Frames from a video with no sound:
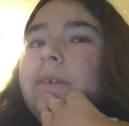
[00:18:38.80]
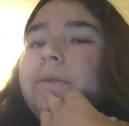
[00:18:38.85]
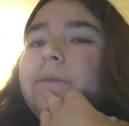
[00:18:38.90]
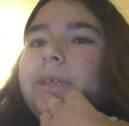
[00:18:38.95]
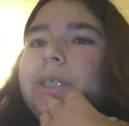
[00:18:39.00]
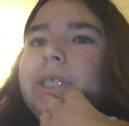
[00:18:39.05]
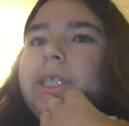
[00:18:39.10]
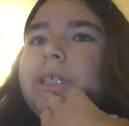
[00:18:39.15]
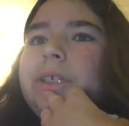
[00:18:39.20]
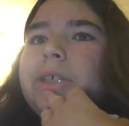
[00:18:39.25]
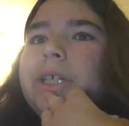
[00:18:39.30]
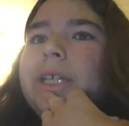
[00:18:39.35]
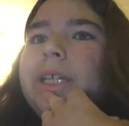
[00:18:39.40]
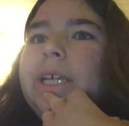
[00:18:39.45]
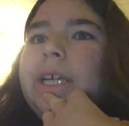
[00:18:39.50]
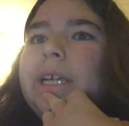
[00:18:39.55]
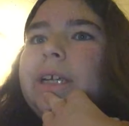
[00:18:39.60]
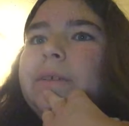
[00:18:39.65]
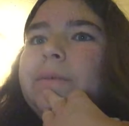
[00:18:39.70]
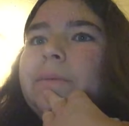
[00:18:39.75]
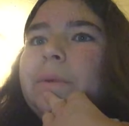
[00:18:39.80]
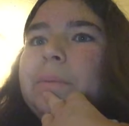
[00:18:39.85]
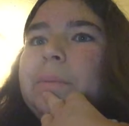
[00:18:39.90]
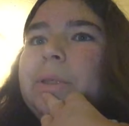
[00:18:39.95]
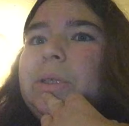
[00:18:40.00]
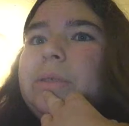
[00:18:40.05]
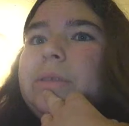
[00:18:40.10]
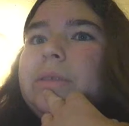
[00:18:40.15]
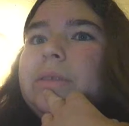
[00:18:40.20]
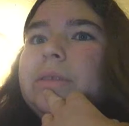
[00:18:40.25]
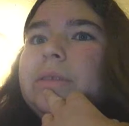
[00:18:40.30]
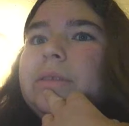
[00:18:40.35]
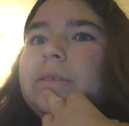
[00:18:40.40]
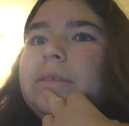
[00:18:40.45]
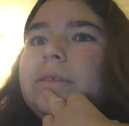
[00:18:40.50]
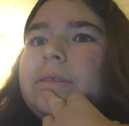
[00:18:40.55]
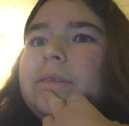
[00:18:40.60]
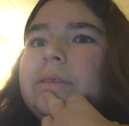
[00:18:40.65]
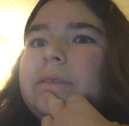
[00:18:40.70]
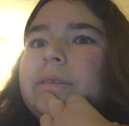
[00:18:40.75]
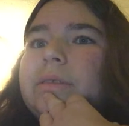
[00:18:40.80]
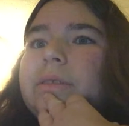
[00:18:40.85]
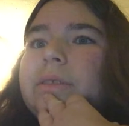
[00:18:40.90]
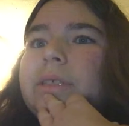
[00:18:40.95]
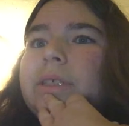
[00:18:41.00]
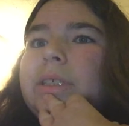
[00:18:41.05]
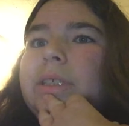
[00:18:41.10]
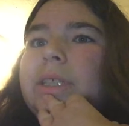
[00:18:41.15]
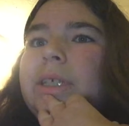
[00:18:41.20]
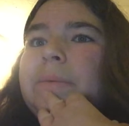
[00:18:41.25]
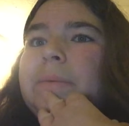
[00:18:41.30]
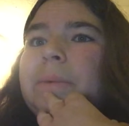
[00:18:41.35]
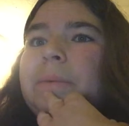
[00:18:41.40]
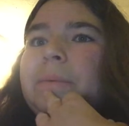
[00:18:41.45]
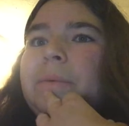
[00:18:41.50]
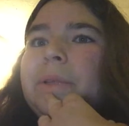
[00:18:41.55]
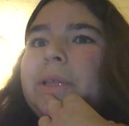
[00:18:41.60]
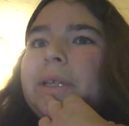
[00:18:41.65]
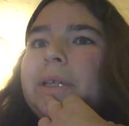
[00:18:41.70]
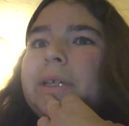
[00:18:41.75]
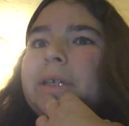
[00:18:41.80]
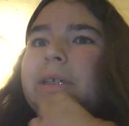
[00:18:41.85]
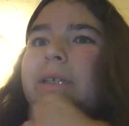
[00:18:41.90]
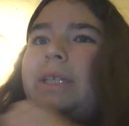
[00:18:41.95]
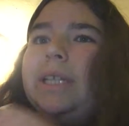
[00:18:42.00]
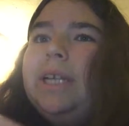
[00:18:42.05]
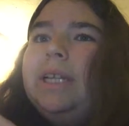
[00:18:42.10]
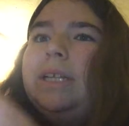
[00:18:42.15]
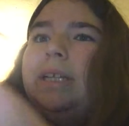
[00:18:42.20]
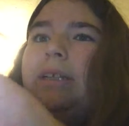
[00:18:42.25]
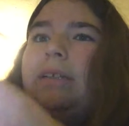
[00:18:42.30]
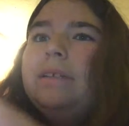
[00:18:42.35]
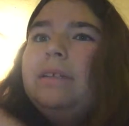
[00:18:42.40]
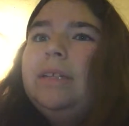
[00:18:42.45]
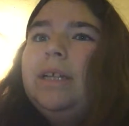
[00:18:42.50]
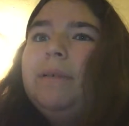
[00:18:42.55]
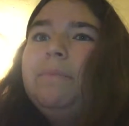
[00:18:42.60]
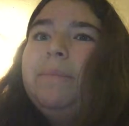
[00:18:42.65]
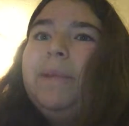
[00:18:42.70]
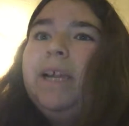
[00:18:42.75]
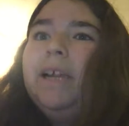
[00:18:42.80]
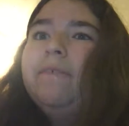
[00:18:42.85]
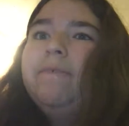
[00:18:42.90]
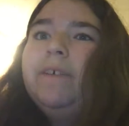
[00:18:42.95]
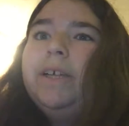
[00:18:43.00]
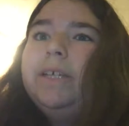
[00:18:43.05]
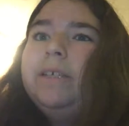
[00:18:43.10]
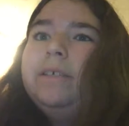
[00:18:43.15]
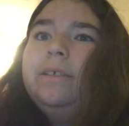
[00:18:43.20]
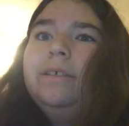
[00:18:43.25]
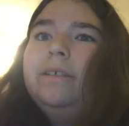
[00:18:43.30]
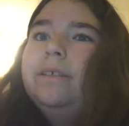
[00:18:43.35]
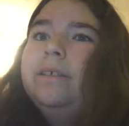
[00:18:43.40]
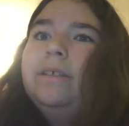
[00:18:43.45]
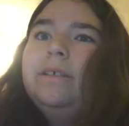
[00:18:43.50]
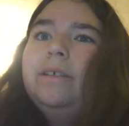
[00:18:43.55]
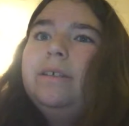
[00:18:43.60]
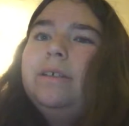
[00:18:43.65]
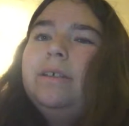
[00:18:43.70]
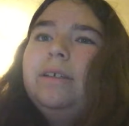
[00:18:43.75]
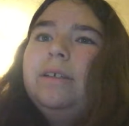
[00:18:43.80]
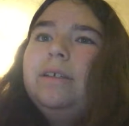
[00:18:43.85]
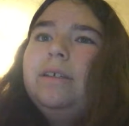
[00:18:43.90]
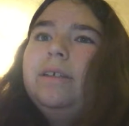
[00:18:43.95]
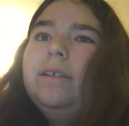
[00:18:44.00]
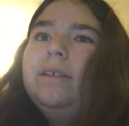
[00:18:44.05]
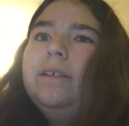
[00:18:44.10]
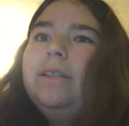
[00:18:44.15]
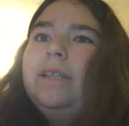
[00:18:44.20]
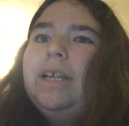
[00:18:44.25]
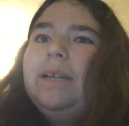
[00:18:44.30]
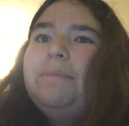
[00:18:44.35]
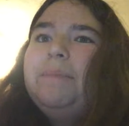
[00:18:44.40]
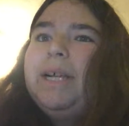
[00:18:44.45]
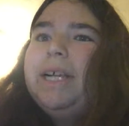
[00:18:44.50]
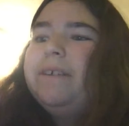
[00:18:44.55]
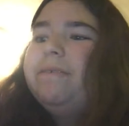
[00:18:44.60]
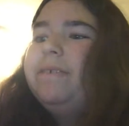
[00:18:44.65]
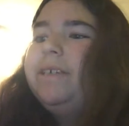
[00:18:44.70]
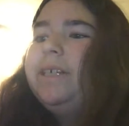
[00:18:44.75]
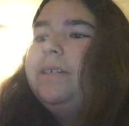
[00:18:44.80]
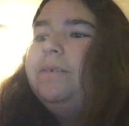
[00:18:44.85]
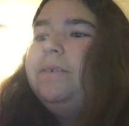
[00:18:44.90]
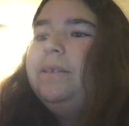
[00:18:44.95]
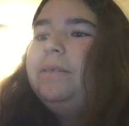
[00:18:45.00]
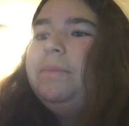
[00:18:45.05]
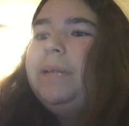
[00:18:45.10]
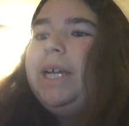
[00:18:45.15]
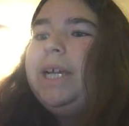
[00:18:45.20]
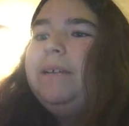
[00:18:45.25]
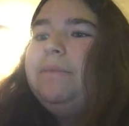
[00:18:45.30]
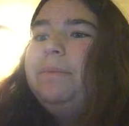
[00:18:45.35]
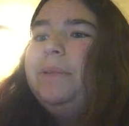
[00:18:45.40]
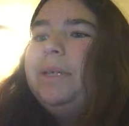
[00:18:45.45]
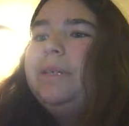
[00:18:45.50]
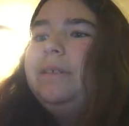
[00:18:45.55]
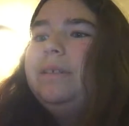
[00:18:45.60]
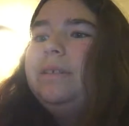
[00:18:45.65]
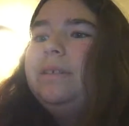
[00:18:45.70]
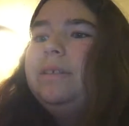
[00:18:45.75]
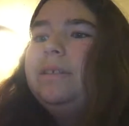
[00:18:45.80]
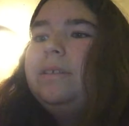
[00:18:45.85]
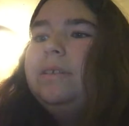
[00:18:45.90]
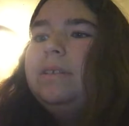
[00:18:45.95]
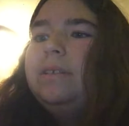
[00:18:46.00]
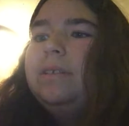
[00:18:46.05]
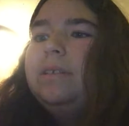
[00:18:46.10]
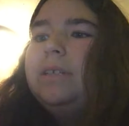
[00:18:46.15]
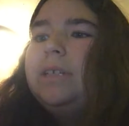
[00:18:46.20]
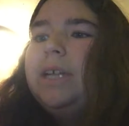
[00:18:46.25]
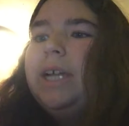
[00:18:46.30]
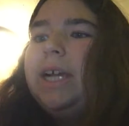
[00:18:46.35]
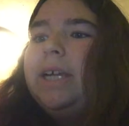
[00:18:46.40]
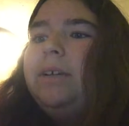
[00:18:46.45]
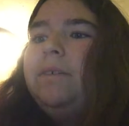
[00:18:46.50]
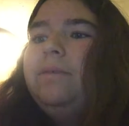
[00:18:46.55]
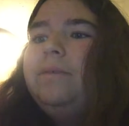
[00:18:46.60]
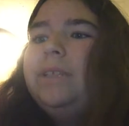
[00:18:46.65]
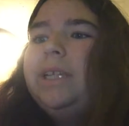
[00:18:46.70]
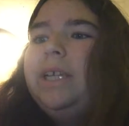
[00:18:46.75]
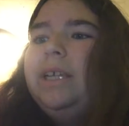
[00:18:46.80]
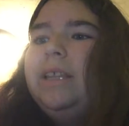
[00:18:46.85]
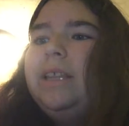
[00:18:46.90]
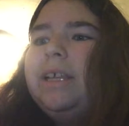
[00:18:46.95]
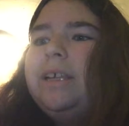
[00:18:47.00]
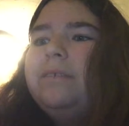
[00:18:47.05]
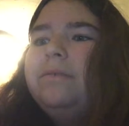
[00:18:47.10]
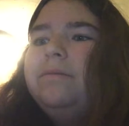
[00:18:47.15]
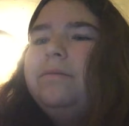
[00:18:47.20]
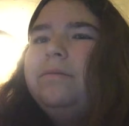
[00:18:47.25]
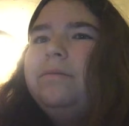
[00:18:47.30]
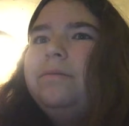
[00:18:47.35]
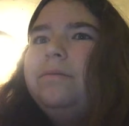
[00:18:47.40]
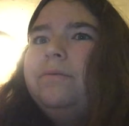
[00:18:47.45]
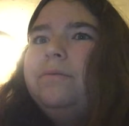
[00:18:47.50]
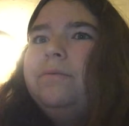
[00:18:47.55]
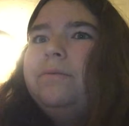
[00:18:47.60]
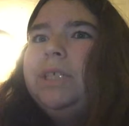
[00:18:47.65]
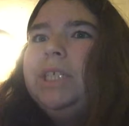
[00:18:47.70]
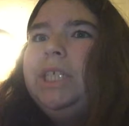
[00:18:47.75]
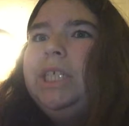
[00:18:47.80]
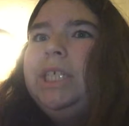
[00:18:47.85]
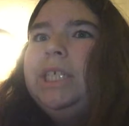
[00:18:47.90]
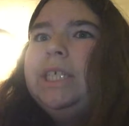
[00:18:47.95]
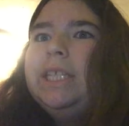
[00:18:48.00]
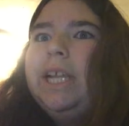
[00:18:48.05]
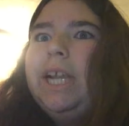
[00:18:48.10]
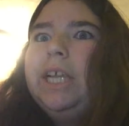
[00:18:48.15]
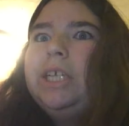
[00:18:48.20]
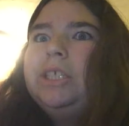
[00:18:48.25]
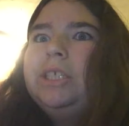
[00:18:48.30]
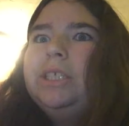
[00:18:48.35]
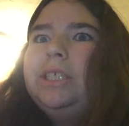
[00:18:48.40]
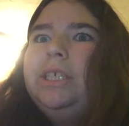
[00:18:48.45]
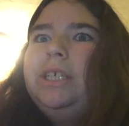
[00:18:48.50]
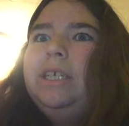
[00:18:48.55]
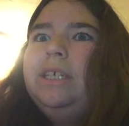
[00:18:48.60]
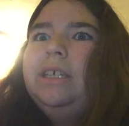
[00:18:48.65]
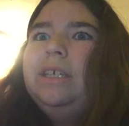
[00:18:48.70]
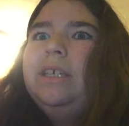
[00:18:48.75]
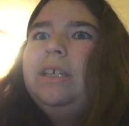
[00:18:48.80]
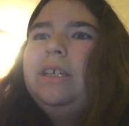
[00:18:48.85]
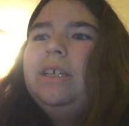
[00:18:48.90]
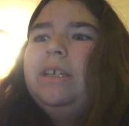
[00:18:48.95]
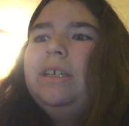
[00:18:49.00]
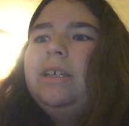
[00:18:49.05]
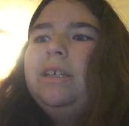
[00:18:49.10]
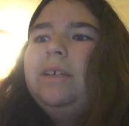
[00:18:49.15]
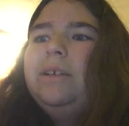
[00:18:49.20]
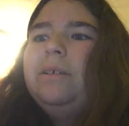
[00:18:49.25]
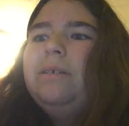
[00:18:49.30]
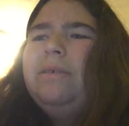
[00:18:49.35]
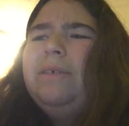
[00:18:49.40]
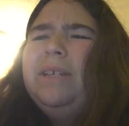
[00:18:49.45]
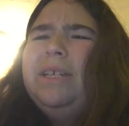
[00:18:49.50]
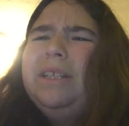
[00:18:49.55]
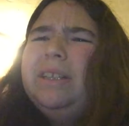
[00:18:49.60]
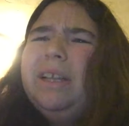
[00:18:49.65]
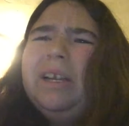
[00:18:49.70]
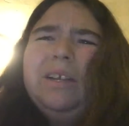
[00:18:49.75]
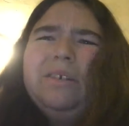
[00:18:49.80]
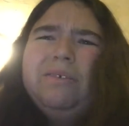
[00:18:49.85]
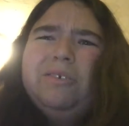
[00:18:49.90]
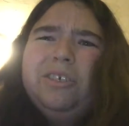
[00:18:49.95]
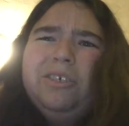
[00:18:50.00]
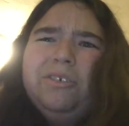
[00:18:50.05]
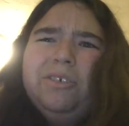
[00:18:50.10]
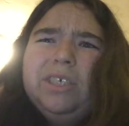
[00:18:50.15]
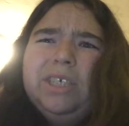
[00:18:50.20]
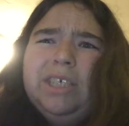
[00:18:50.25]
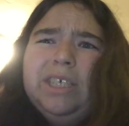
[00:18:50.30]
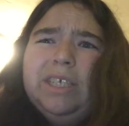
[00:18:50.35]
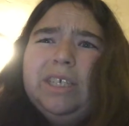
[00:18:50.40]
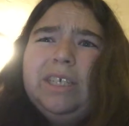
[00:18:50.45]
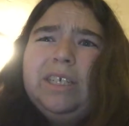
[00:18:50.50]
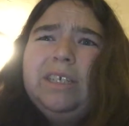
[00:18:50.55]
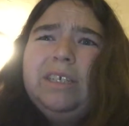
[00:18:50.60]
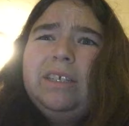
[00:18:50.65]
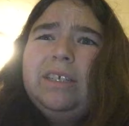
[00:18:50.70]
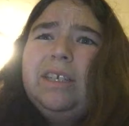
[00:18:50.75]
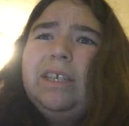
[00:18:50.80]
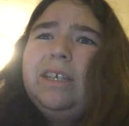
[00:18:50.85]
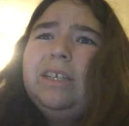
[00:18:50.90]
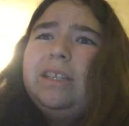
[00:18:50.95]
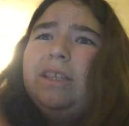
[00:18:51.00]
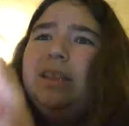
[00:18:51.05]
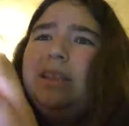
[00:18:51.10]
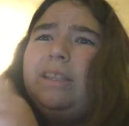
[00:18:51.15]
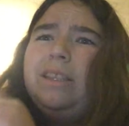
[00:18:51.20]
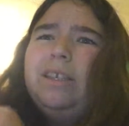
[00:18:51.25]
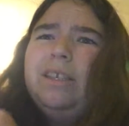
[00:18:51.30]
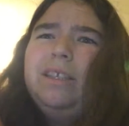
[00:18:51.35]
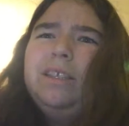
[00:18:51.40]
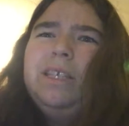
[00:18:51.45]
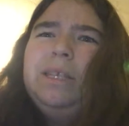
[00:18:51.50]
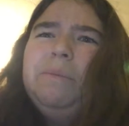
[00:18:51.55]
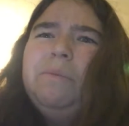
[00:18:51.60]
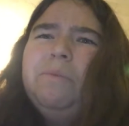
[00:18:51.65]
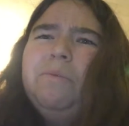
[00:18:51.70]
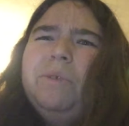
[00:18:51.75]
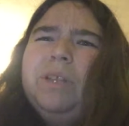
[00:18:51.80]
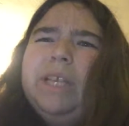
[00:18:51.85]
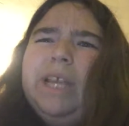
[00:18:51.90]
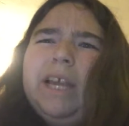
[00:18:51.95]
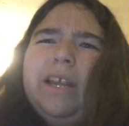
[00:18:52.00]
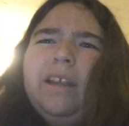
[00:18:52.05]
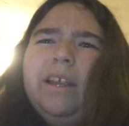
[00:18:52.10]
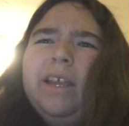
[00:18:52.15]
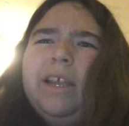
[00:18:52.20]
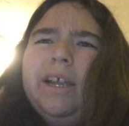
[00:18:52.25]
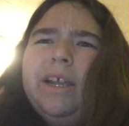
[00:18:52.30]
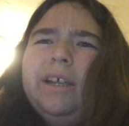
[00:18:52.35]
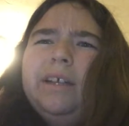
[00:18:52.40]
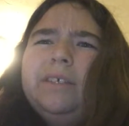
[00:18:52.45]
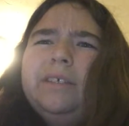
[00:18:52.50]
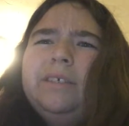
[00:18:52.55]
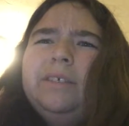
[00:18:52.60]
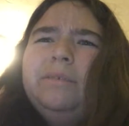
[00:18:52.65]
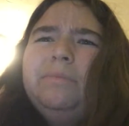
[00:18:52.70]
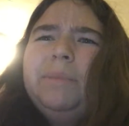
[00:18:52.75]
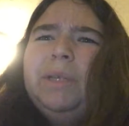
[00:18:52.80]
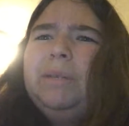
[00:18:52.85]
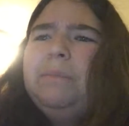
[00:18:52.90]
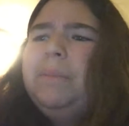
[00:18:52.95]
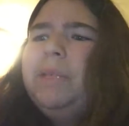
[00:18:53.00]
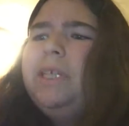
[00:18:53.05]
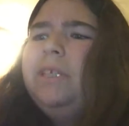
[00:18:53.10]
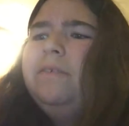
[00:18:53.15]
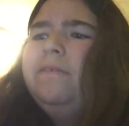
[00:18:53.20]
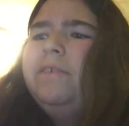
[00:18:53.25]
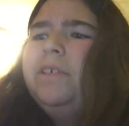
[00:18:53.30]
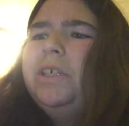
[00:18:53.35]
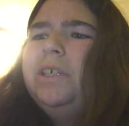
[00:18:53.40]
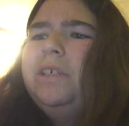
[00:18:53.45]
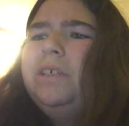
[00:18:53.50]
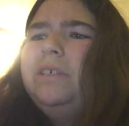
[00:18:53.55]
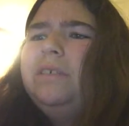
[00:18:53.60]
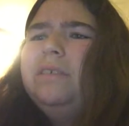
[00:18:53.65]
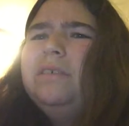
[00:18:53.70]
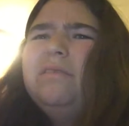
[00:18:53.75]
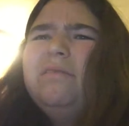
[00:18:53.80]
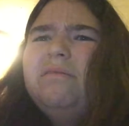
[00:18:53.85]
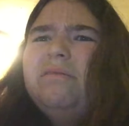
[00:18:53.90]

Regina tried to get Rumple to team up with her. That backfired. That backfired real bad, but I don't like that Regina's actually going along with Drizella. That seems really out of character in my opinion for her.